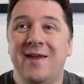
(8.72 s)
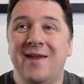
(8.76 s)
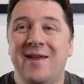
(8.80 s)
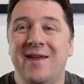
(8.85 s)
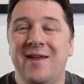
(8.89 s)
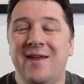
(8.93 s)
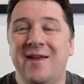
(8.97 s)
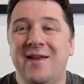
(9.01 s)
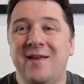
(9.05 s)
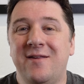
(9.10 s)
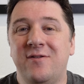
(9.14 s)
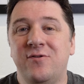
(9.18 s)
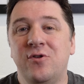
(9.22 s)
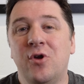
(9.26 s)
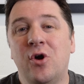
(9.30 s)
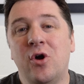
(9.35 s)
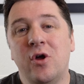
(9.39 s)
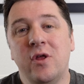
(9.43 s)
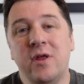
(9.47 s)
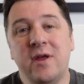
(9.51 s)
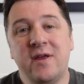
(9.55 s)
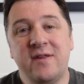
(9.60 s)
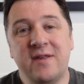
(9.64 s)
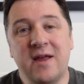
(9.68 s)
is
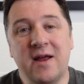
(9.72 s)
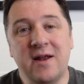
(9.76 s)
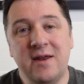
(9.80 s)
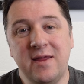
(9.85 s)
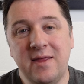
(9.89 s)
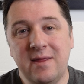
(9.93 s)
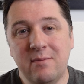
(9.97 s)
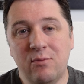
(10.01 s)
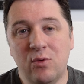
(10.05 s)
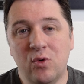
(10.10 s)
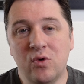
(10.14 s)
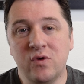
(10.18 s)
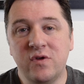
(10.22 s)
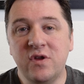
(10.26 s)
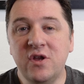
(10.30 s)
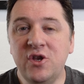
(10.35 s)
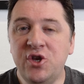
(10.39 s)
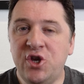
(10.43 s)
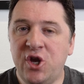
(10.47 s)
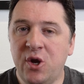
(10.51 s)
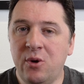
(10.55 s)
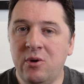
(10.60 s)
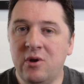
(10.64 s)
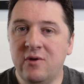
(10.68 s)
not exactly the most
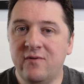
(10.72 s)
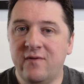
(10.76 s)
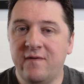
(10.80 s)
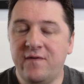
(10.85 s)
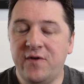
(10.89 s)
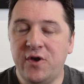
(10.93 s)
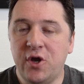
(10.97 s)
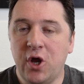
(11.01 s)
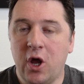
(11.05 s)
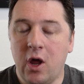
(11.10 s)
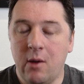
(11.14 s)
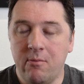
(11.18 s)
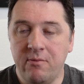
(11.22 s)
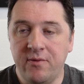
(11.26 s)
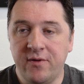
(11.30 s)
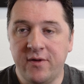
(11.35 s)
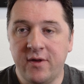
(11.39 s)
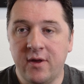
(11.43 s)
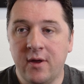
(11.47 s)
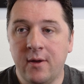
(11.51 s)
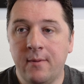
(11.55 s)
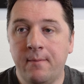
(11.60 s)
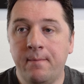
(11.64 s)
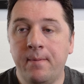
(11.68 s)
intuitive of
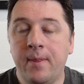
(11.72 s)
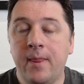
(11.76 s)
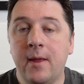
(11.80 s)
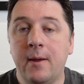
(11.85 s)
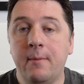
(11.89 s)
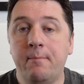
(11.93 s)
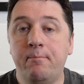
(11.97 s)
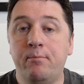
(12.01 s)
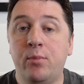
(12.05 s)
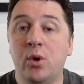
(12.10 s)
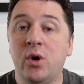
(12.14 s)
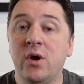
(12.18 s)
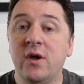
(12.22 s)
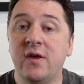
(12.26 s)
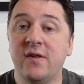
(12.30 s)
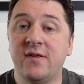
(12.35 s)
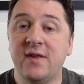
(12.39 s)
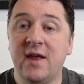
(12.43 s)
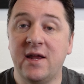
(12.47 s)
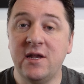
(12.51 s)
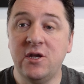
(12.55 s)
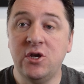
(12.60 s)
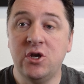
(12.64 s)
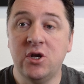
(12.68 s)
terms, but
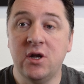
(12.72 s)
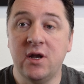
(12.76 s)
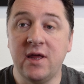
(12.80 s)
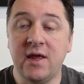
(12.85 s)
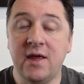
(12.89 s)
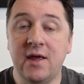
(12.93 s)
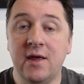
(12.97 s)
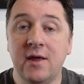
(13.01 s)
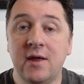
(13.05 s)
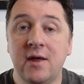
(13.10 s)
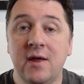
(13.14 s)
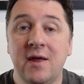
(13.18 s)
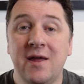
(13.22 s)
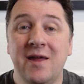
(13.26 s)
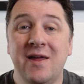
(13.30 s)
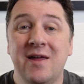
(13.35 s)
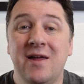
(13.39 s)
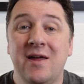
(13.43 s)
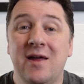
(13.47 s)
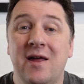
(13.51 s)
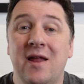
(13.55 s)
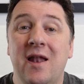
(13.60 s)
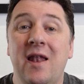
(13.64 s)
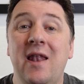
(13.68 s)
essentially,
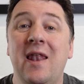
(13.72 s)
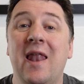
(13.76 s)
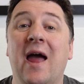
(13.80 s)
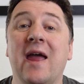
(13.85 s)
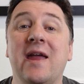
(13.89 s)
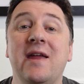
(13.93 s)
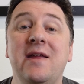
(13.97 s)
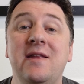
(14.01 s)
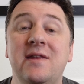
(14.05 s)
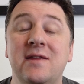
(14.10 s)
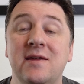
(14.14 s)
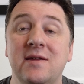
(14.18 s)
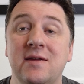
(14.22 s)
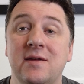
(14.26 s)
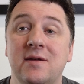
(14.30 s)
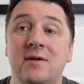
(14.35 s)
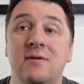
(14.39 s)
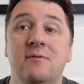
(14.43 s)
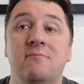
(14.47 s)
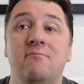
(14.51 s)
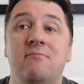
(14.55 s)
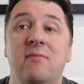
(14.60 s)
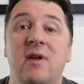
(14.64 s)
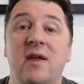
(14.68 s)
light
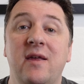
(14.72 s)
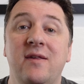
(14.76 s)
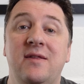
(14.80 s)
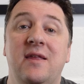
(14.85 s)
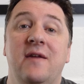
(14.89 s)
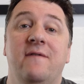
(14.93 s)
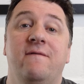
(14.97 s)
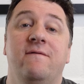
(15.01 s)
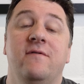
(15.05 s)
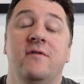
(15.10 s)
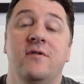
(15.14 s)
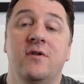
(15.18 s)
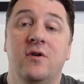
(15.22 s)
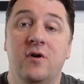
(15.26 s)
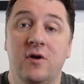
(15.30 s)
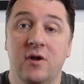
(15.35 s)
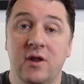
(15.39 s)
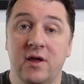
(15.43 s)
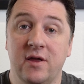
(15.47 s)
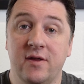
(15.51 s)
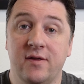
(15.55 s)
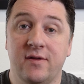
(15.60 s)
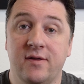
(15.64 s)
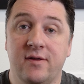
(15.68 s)
is different
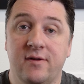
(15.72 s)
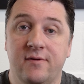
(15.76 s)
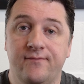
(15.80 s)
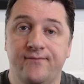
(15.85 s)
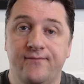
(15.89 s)
colours.